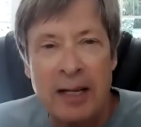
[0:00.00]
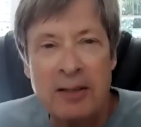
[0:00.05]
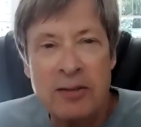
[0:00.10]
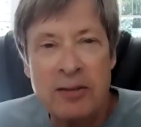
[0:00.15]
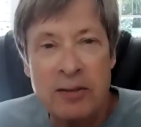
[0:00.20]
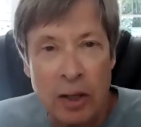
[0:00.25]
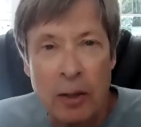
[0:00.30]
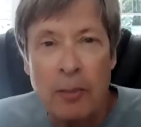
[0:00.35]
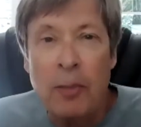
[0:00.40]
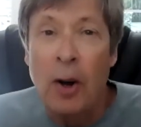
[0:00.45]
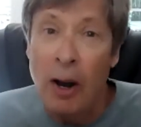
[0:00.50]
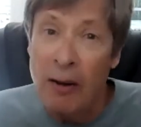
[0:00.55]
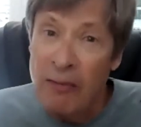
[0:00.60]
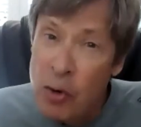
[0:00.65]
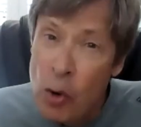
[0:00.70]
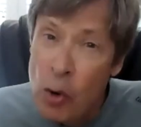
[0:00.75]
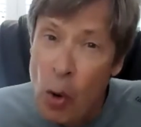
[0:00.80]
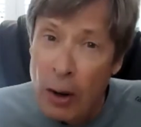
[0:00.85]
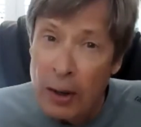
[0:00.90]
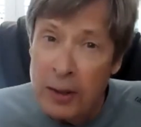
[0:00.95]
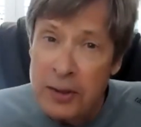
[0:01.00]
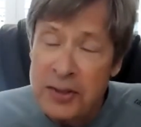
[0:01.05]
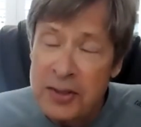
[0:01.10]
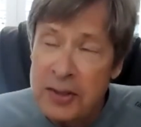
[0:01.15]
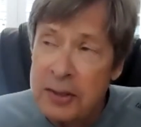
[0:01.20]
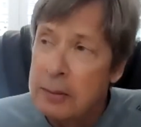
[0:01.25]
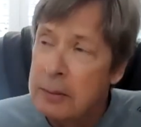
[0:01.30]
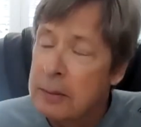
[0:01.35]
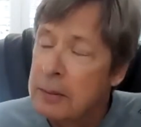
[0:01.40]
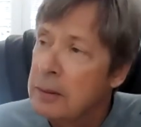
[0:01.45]
Thurber, of
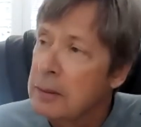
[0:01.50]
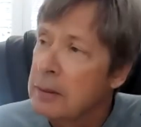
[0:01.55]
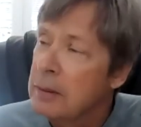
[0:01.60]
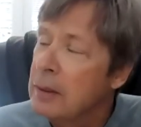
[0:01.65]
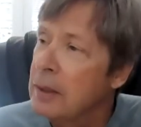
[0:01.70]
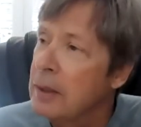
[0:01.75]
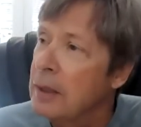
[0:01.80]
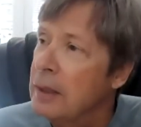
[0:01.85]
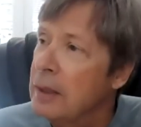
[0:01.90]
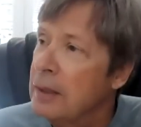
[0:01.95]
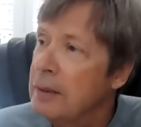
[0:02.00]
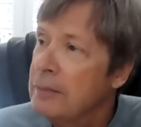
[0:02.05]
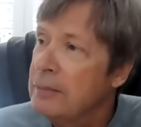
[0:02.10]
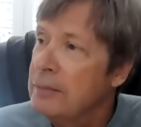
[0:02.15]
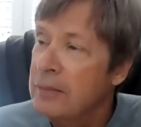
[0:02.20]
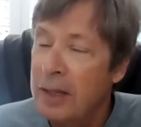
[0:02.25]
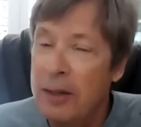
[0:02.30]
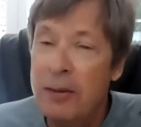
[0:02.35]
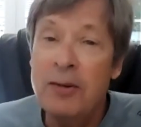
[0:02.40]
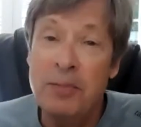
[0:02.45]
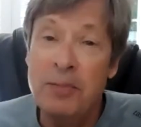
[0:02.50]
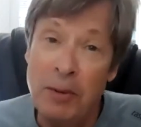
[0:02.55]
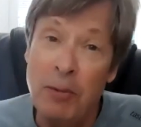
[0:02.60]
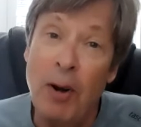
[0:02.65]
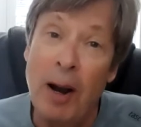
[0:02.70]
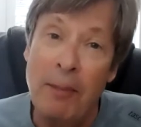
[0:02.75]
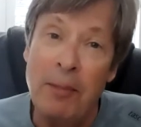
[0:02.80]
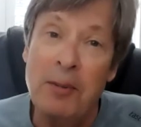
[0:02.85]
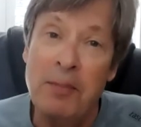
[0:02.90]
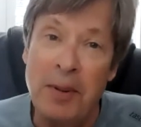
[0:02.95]
course, it would be
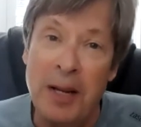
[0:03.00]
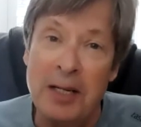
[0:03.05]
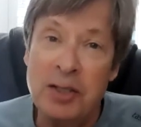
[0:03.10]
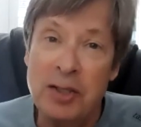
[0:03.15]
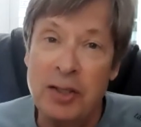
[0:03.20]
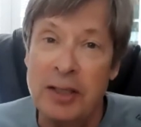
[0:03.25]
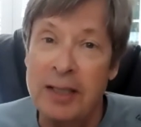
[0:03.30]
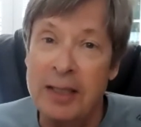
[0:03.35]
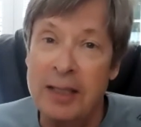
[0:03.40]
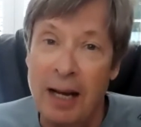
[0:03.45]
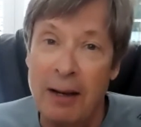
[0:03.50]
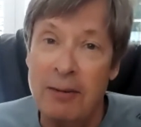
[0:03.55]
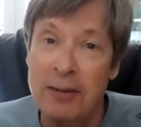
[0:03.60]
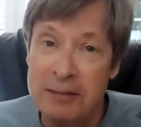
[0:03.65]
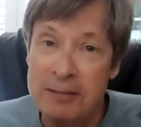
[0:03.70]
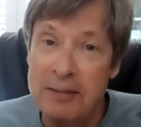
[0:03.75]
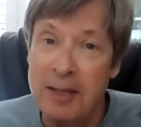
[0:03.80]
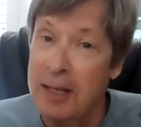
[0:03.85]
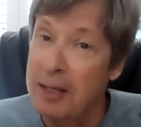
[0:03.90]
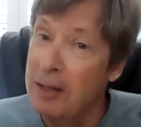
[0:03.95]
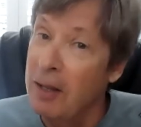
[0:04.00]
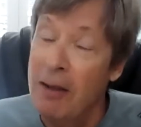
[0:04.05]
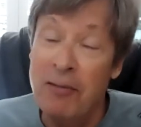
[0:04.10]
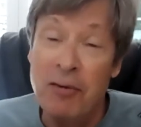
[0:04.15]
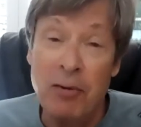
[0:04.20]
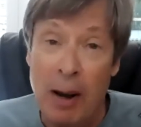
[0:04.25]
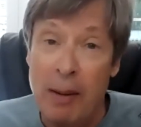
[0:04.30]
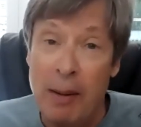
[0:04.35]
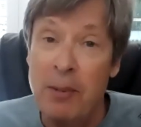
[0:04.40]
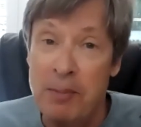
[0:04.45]
Robert Benchley. I loved
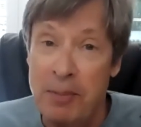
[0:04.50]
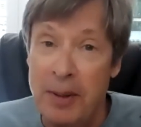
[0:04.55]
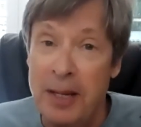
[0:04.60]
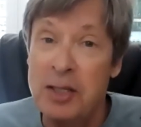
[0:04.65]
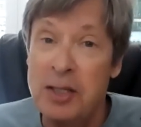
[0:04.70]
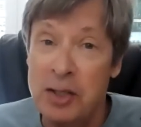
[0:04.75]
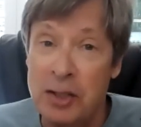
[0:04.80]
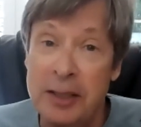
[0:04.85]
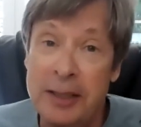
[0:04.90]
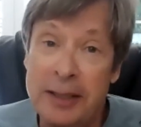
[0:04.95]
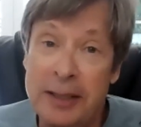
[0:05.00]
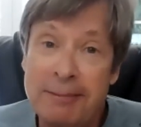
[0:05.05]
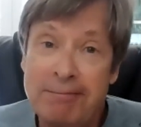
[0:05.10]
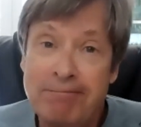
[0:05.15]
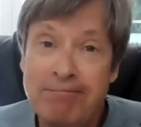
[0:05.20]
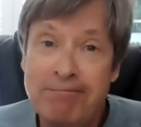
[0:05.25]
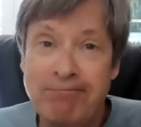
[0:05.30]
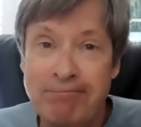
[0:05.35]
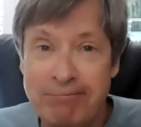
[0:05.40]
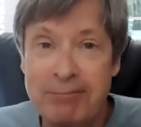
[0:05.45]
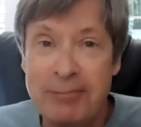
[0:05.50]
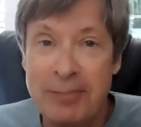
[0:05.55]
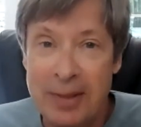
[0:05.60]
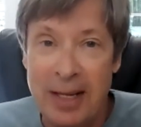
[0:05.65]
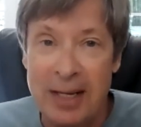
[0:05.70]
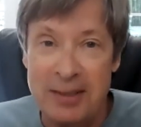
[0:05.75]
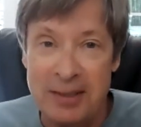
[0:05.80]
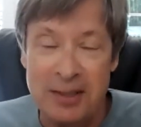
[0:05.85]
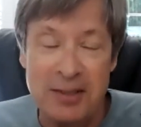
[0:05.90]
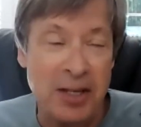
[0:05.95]
Robert Benchley, and
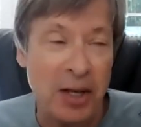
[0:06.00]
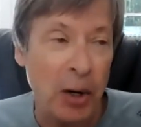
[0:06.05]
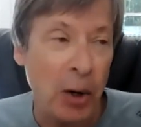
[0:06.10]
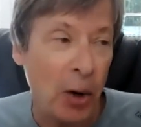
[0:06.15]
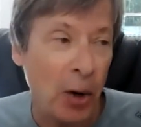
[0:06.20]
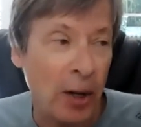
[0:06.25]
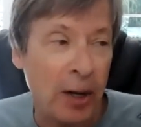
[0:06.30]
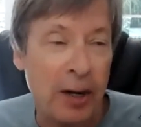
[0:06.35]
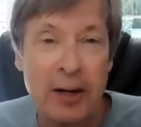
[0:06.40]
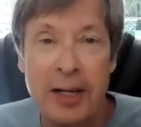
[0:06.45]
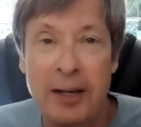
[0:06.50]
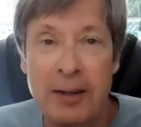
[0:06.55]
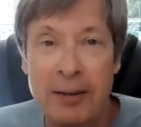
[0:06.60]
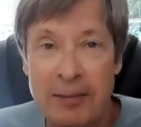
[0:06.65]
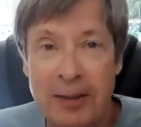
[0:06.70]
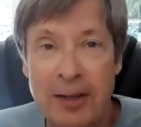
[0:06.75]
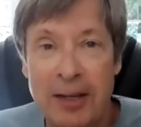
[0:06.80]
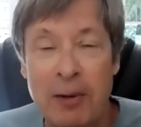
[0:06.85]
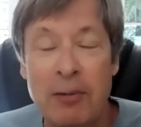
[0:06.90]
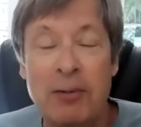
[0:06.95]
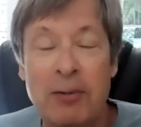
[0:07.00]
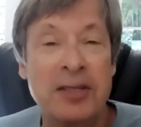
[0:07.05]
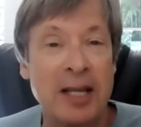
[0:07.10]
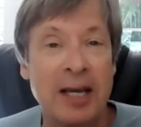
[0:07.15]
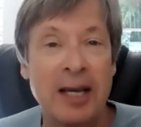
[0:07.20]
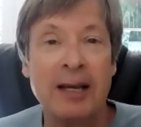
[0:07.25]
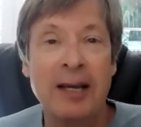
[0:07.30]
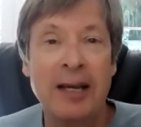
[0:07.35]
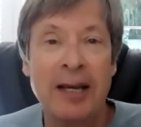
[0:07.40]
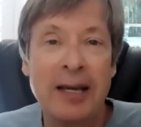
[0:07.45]
as I said earlier, he was
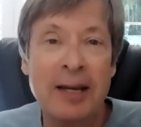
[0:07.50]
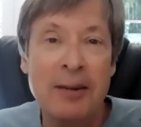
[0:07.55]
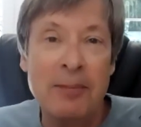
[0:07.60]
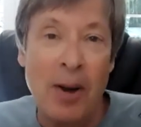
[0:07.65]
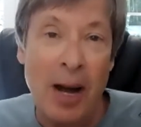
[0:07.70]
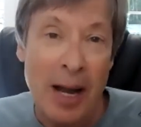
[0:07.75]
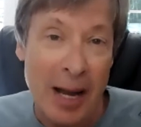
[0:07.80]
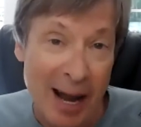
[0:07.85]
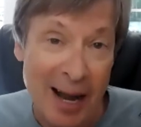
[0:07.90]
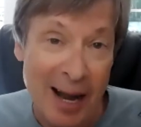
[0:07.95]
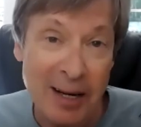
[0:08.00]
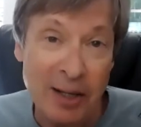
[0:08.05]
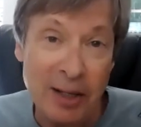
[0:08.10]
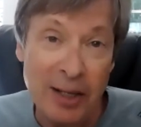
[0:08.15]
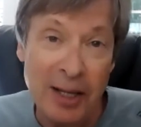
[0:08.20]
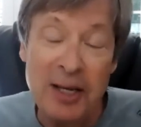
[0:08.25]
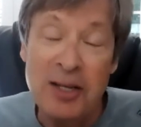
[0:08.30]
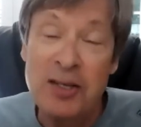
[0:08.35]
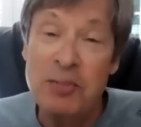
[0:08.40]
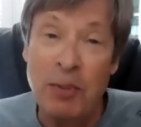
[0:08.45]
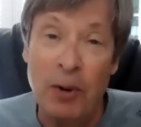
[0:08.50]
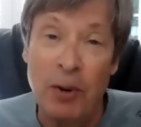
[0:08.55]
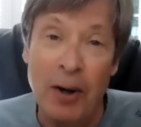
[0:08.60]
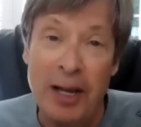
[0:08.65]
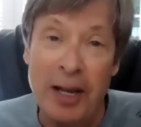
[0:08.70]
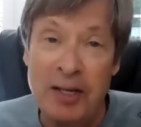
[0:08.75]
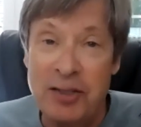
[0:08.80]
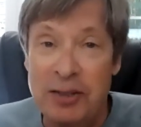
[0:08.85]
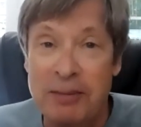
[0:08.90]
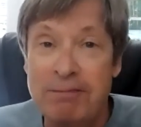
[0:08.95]
my idol and
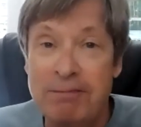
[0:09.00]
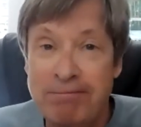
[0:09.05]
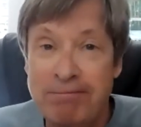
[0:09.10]
inspiration.